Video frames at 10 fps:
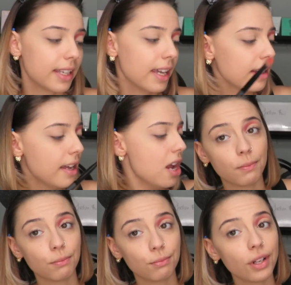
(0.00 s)
Again,
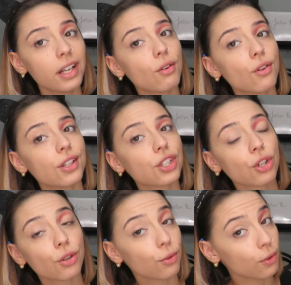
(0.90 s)
bright orange
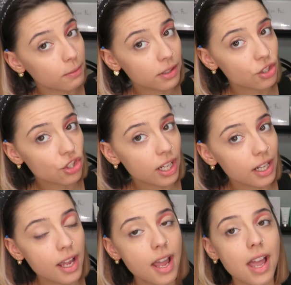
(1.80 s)
crimson
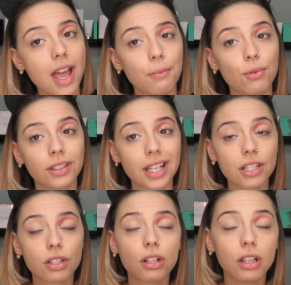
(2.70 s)
shade, and put that
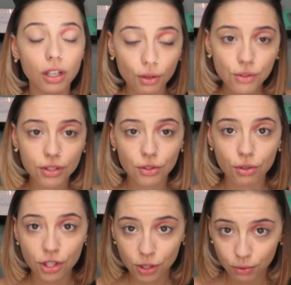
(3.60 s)
as close
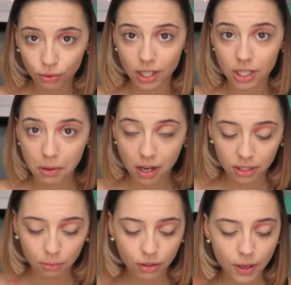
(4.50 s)
to the spoon as
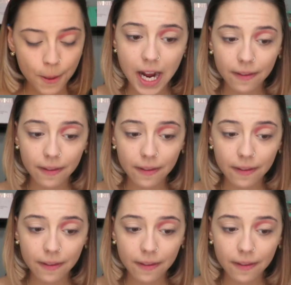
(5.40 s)
possible.